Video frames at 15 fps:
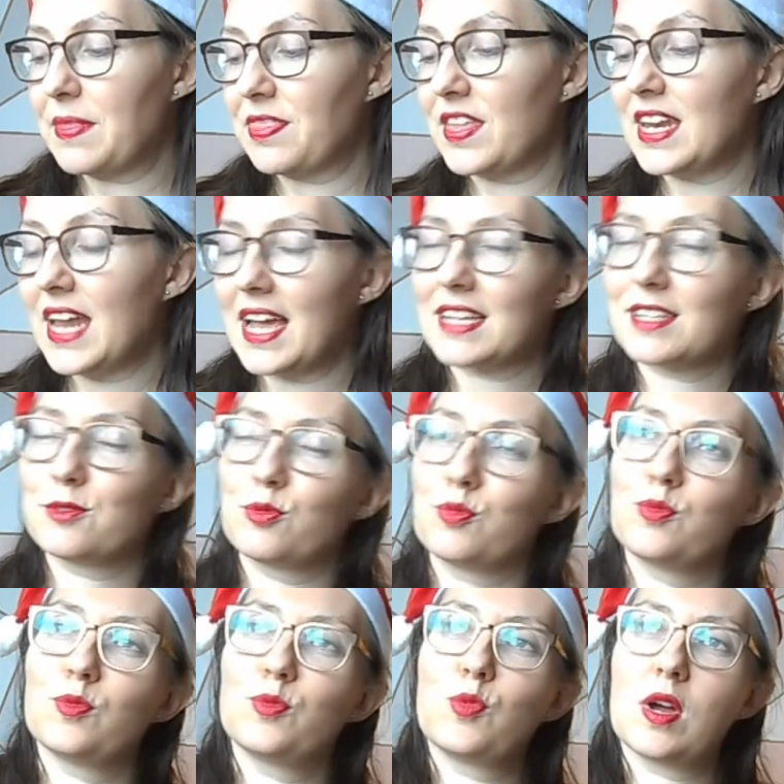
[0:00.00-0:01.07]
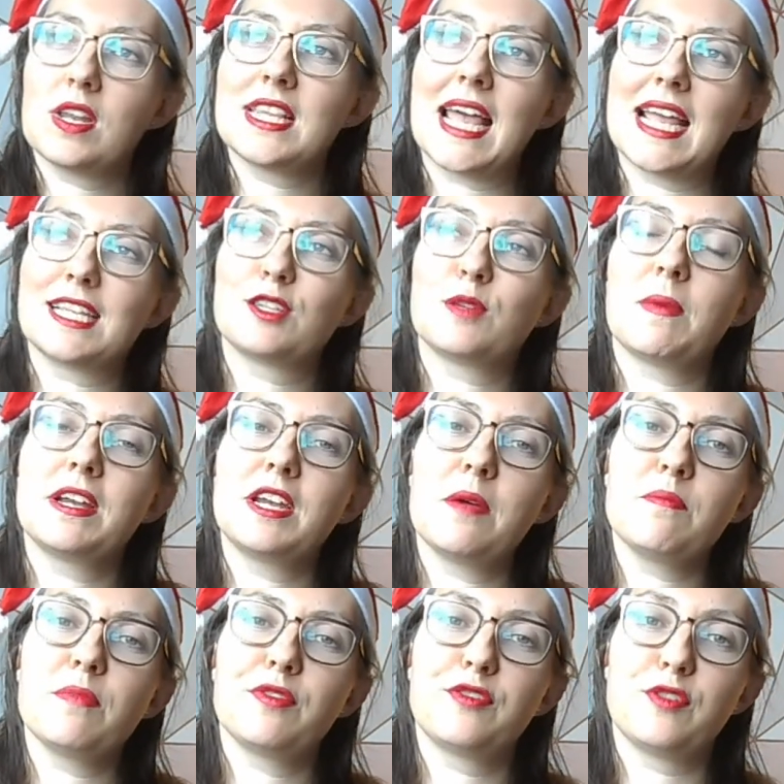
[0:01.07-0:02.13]
The next one then, so my
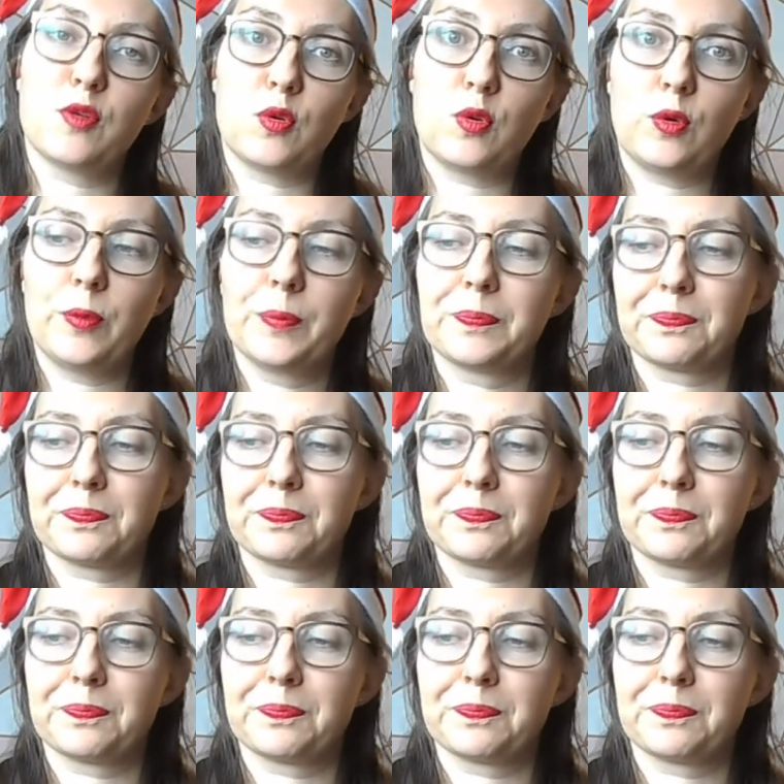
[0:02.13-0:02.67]
number four,